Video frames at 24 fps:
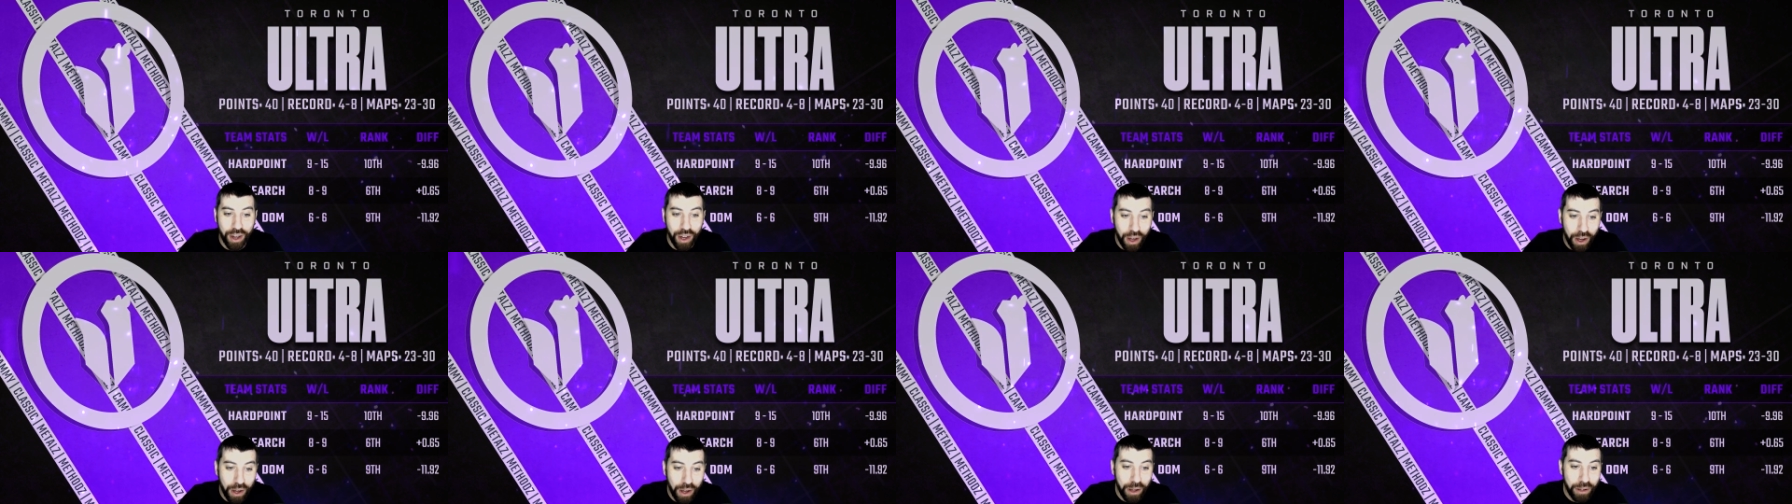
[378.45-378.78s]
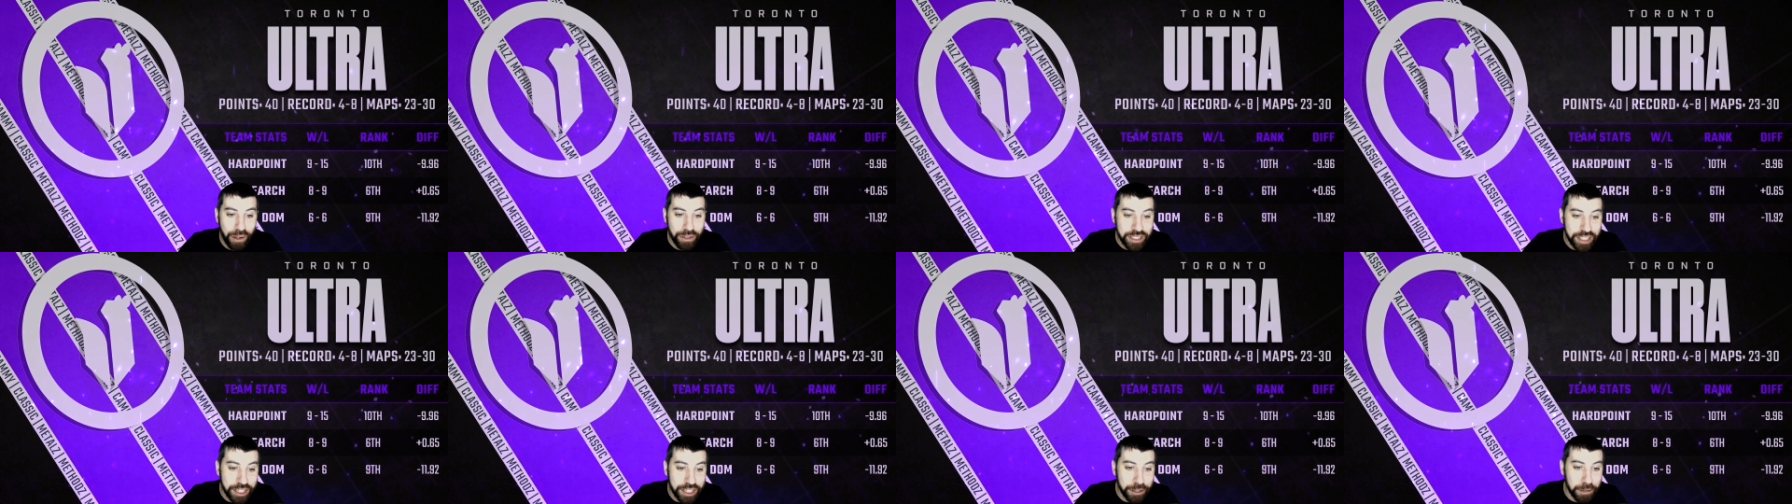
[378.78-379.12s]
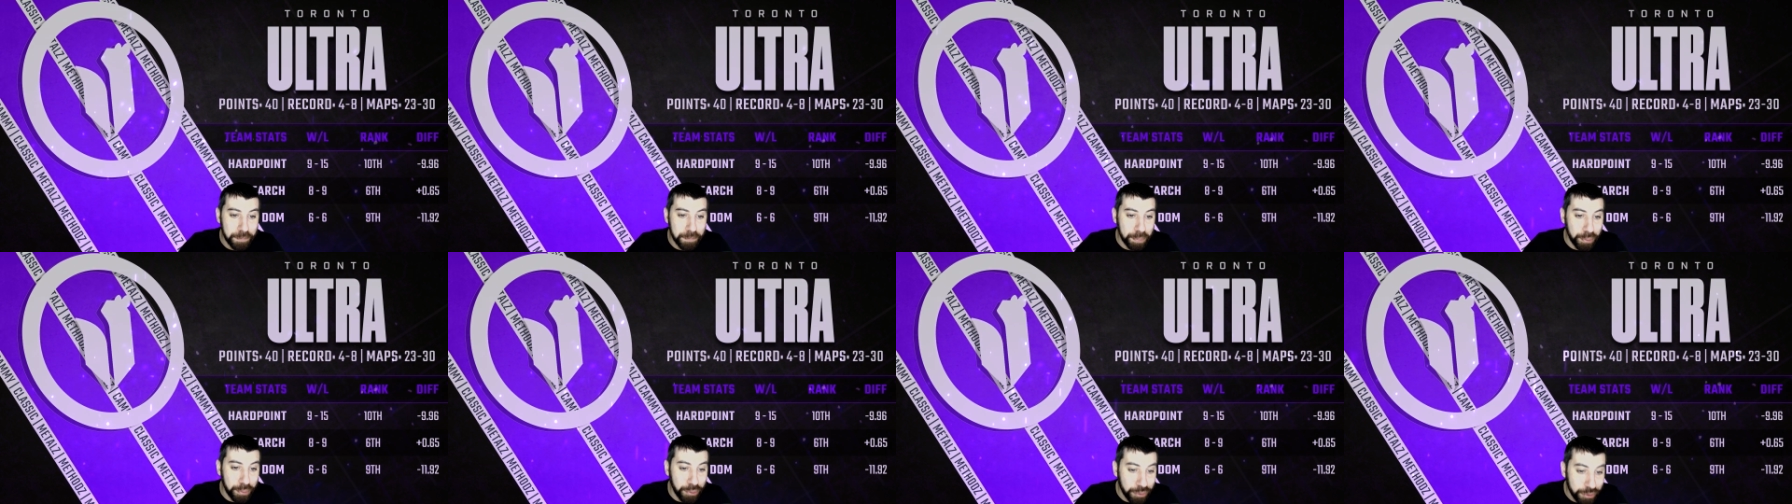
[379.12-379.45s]
all year
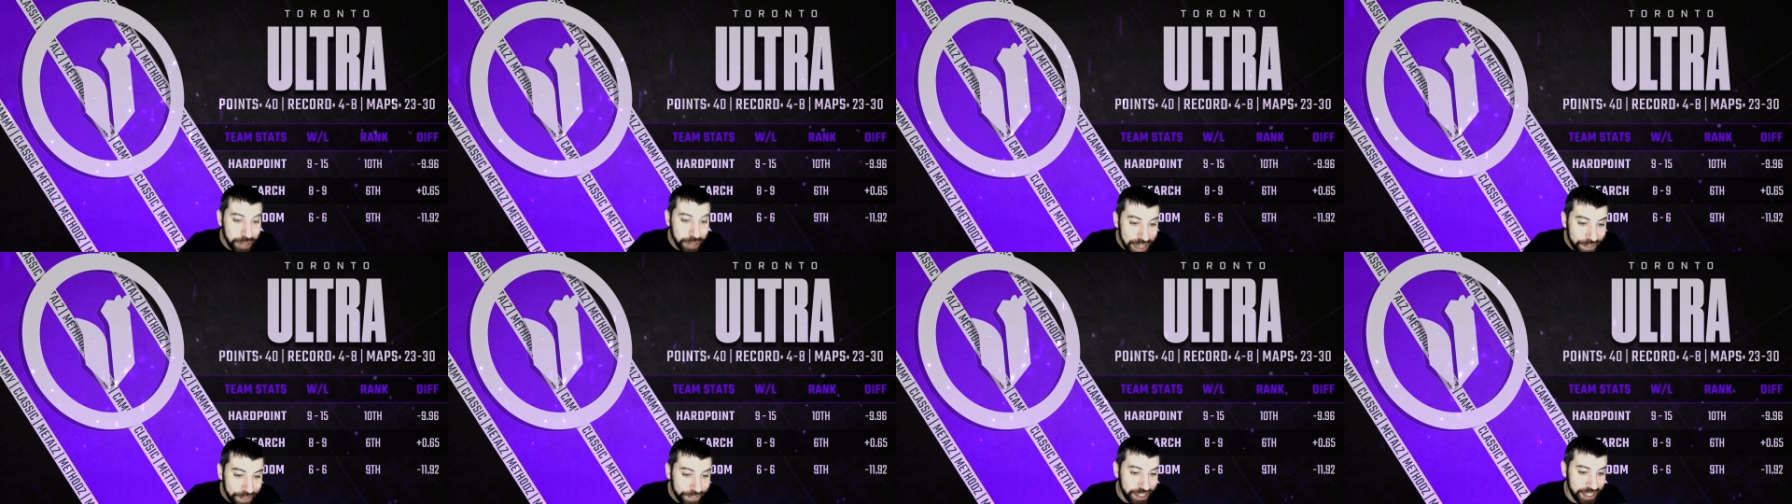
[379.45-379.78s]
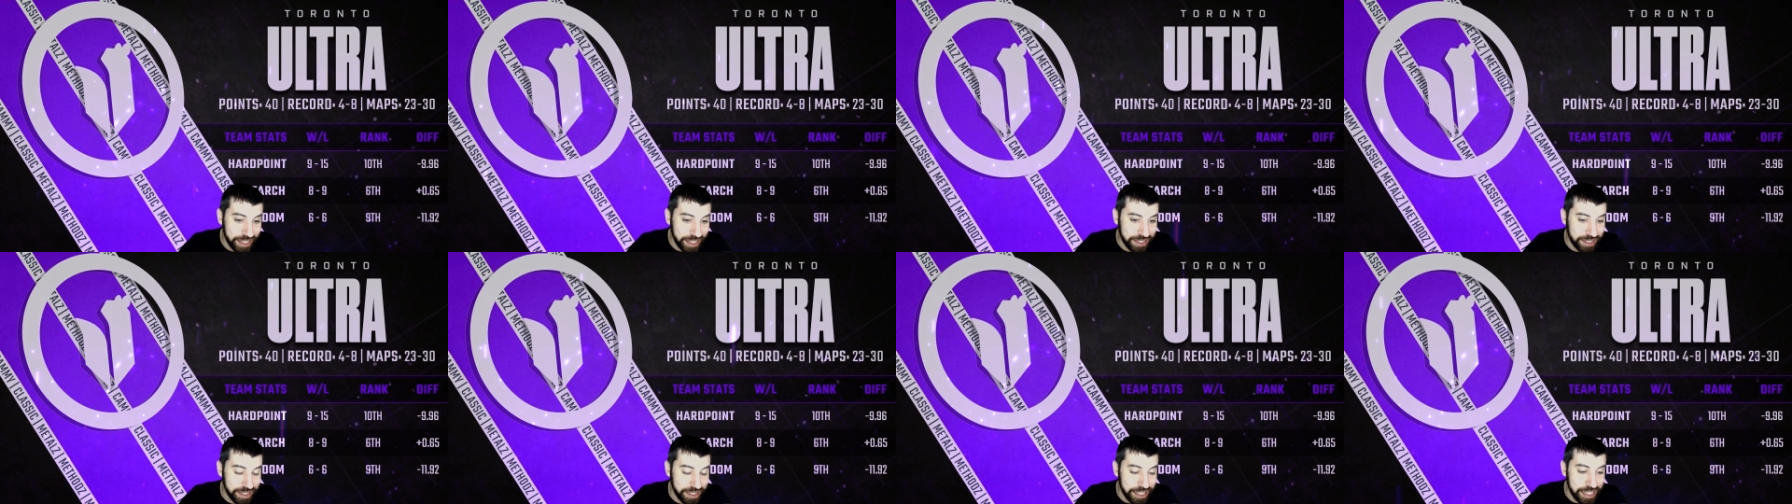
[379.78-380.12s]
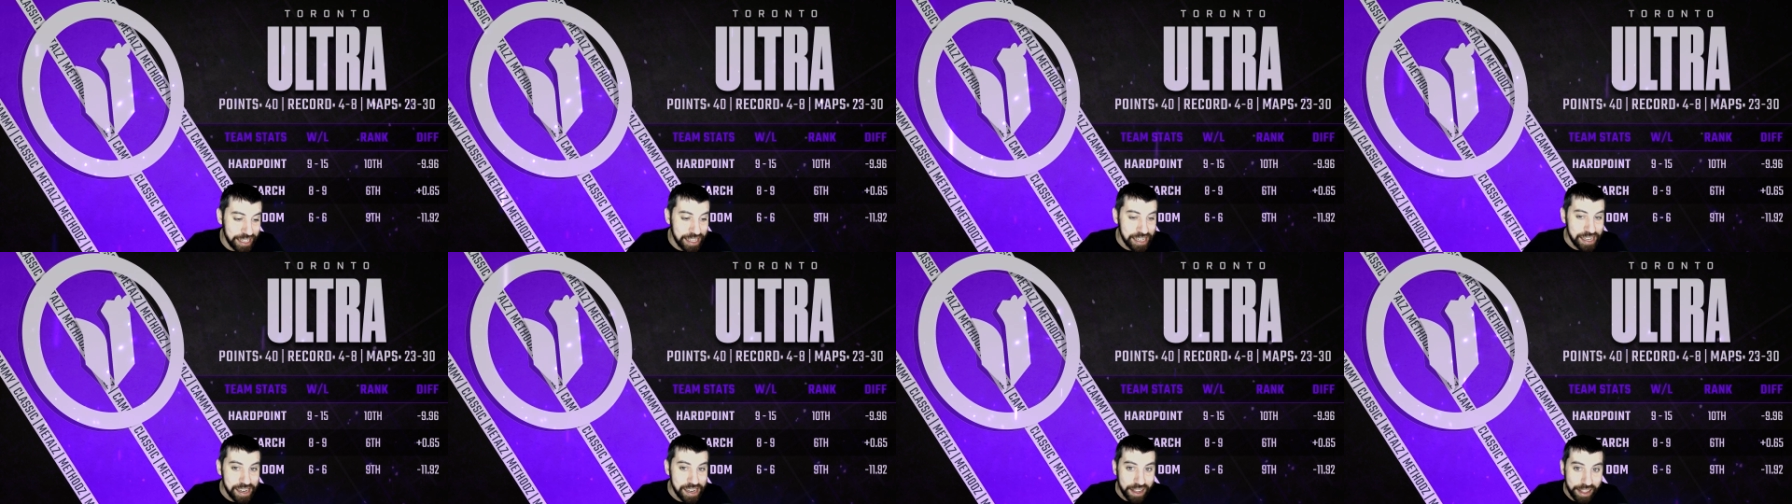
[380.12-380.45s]

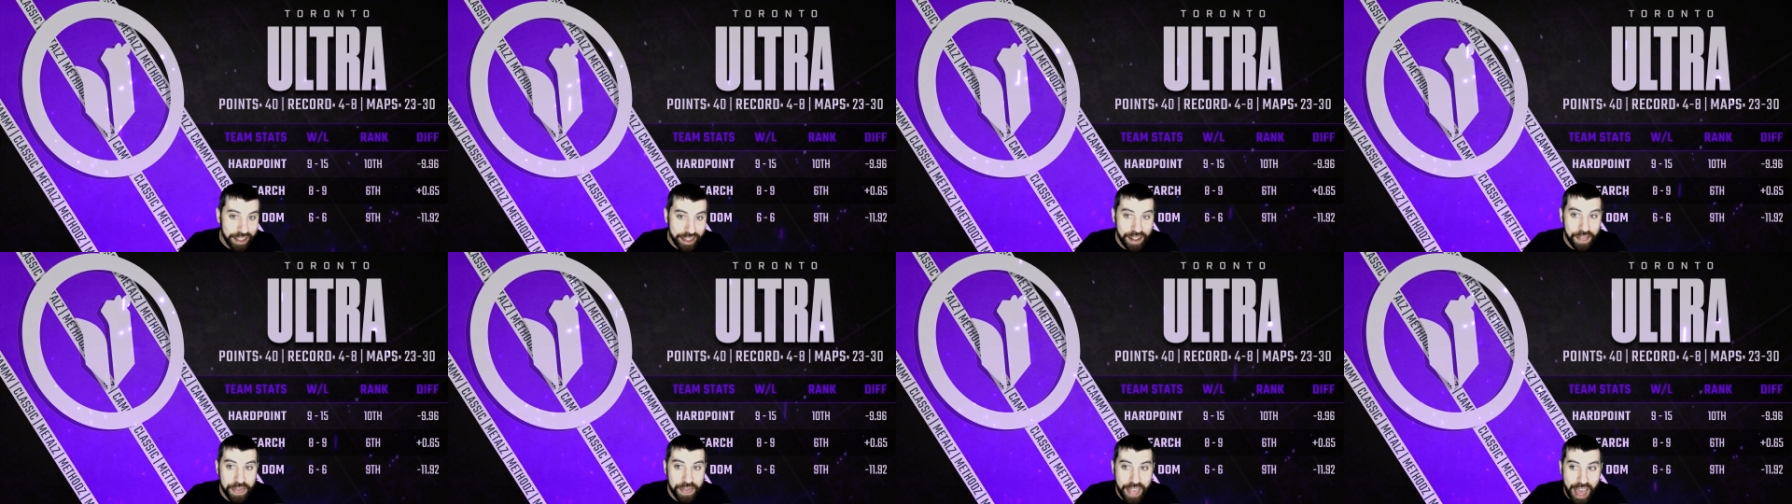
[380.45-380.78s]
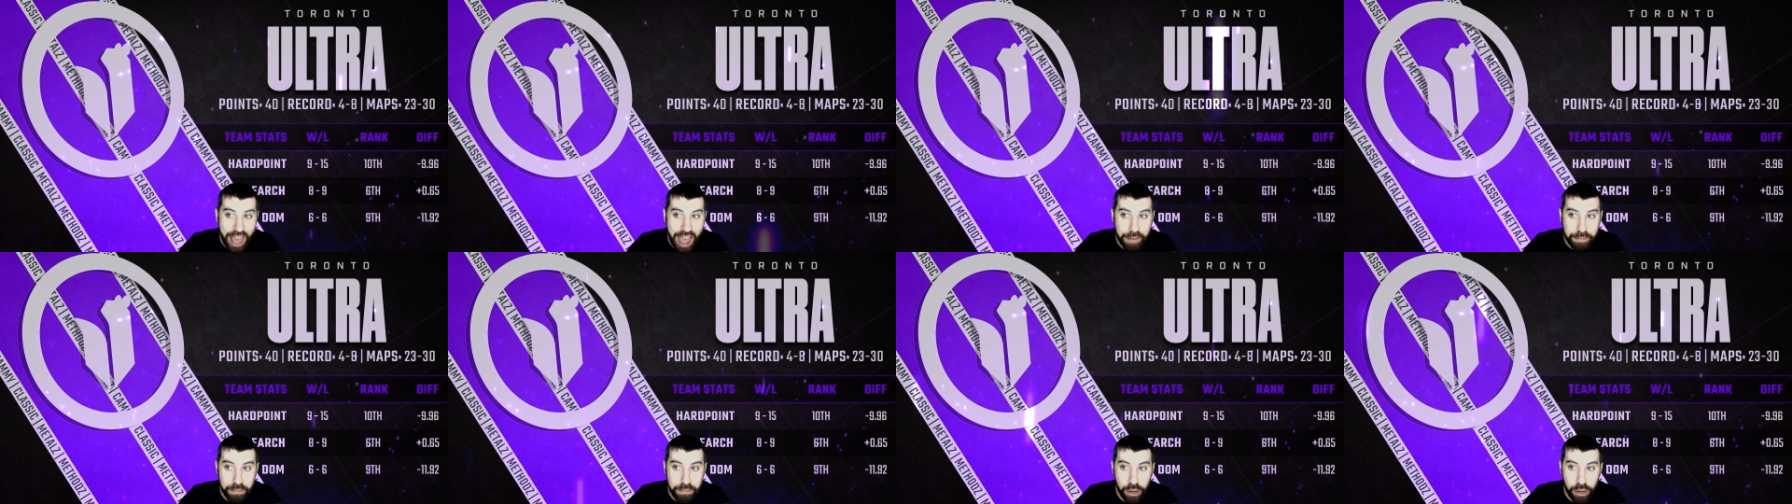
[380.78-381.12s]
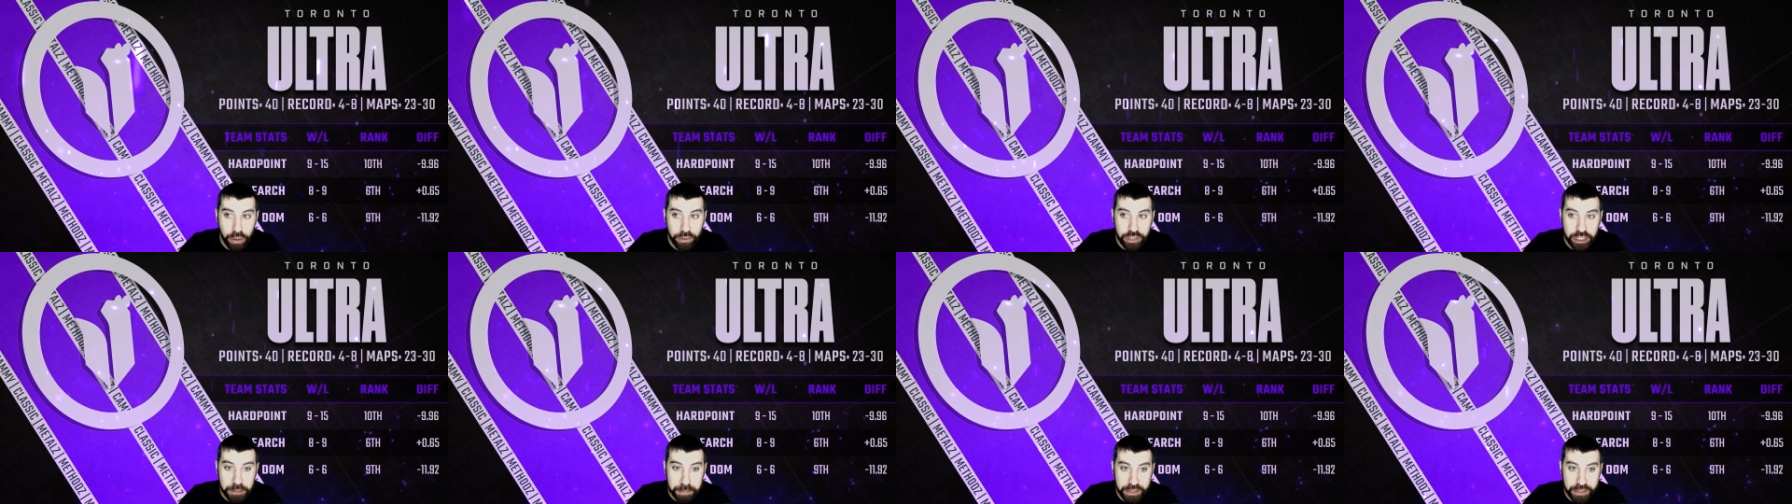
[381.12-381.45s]
previously in that
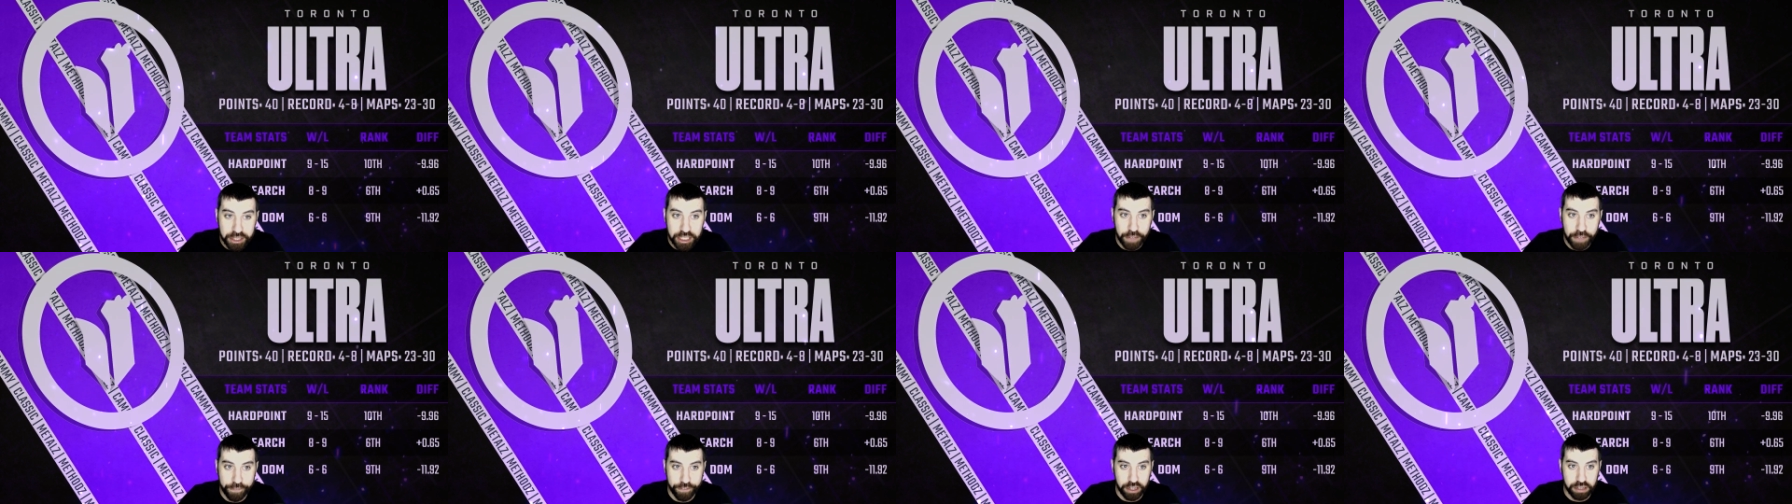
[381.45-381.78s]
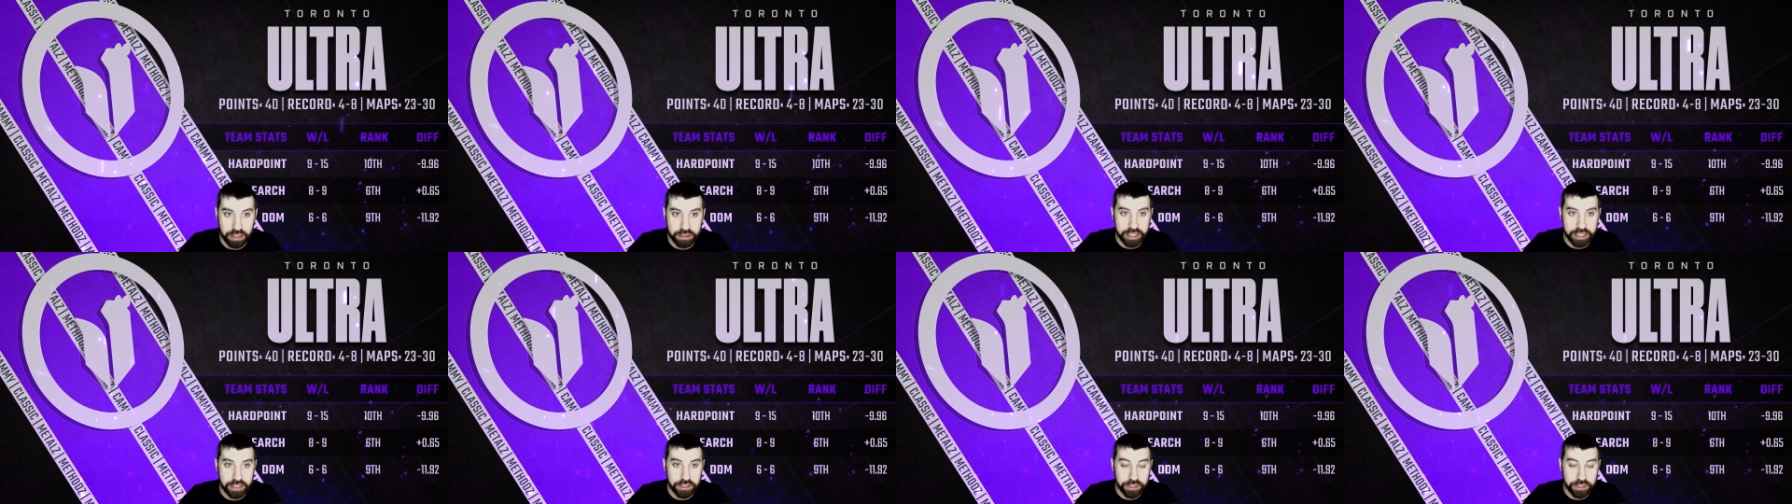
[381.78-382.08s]
mode specifically.